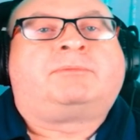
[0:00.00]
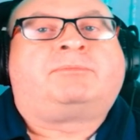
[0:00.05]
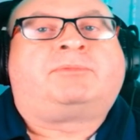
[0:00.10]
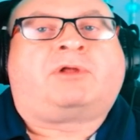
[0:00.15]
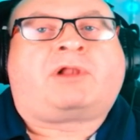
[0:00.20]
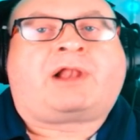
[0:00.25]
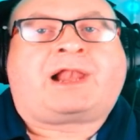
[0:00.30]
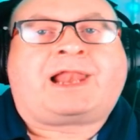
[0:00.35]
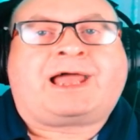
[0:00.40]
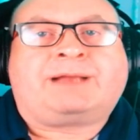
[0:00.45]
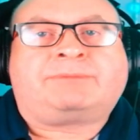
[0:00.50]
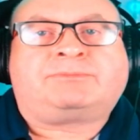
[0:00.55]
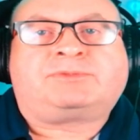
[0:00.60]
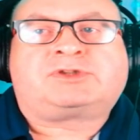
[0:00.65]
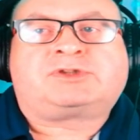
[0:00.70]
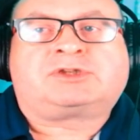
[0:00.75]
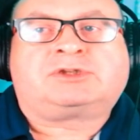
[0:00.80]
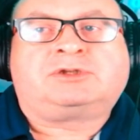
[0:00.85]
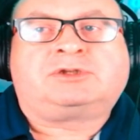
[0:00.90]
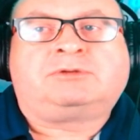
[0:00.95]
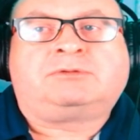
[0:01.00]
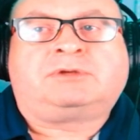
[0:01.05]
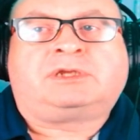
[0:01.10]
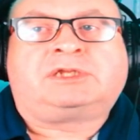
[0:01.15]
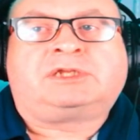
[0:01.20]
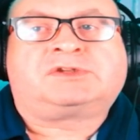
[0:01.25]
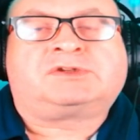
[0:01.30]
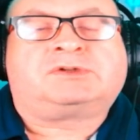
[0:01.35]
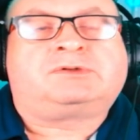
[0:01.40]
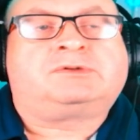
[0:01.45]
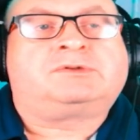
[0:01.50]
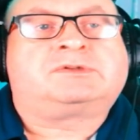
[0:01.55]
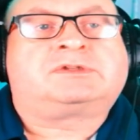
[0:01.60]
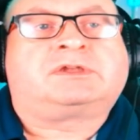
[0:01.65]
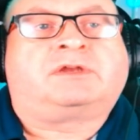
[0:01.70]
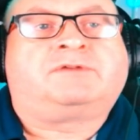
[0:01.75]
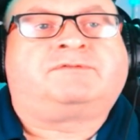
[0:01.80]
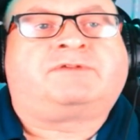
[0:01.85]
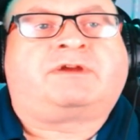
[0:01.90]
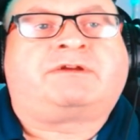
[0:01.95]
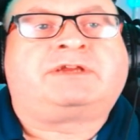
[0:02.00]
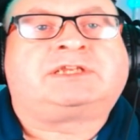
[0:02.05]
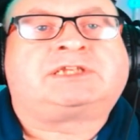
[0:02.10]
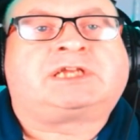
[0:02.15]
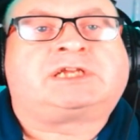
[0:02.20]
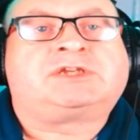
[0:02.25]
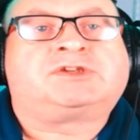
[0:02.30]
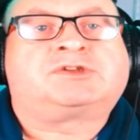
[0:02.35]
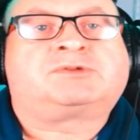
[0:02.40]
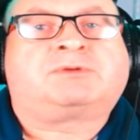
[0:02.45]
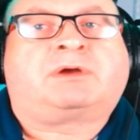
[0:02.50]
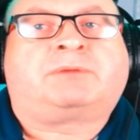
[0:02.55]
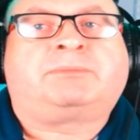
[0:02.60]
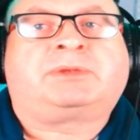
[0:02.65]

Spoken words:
But lap 2 is also very dangerous as well,